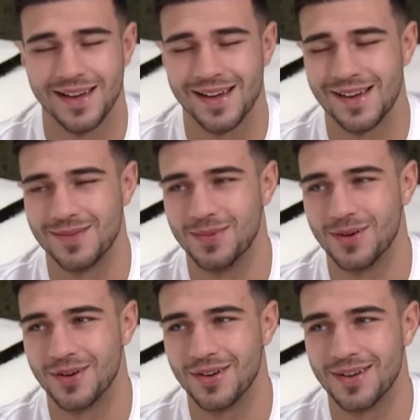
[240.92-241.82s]

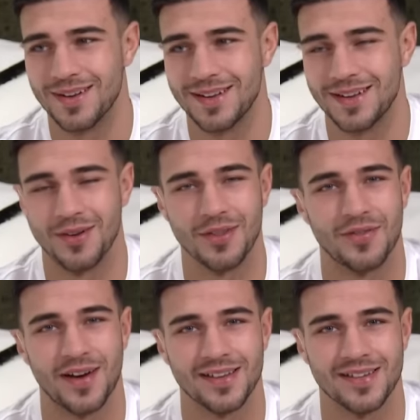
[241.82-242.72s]
But, you know, on the
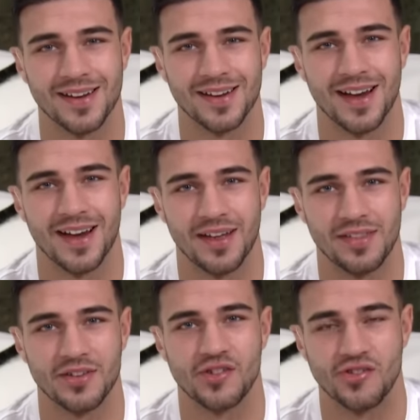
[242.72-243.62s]
fight on Saturday night, I
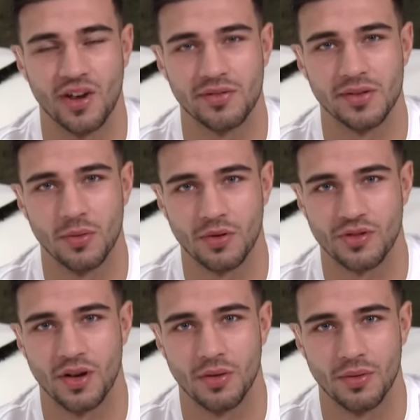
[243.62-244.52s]
think she genuinely
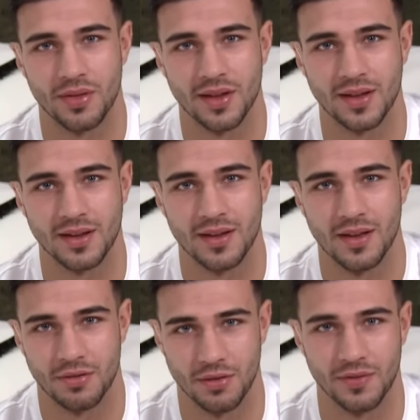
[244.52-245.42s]
watched the whole thing
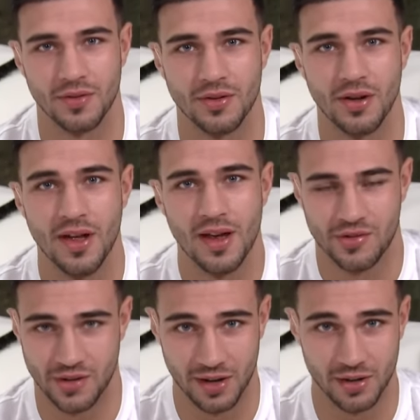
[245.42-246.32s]
through the floor.
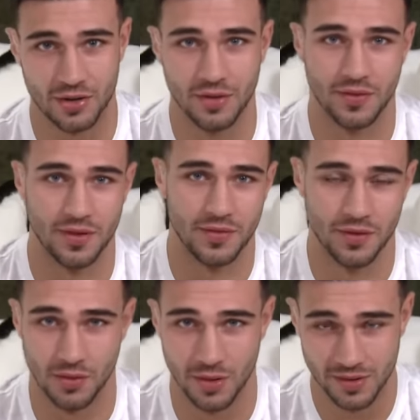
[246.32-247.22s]
She didn't look up for the
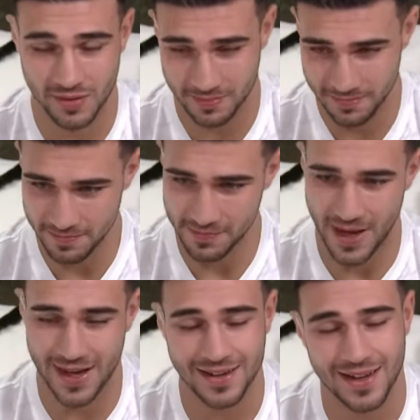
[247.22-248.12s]
floor once.
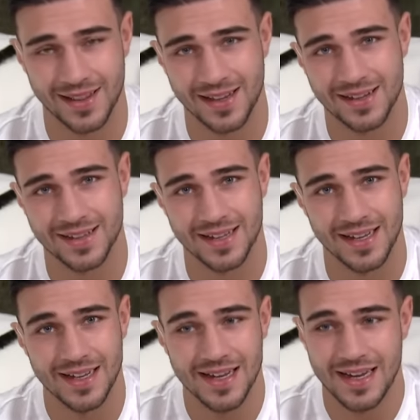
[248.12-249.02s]
And at the end of the
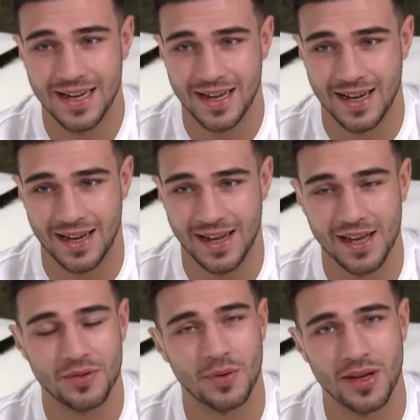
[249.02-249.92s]
day,
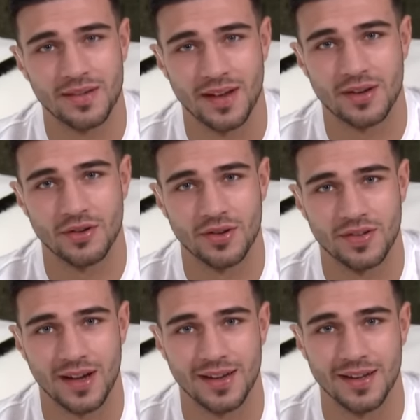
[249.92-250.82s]
it is what it is. I can
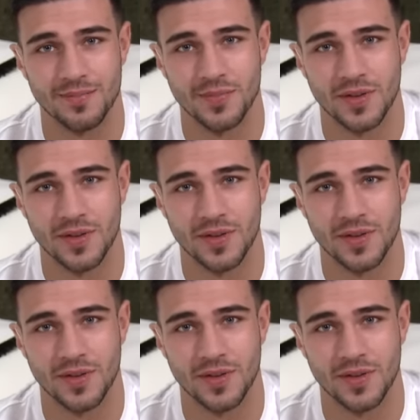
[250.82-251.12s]
understand it.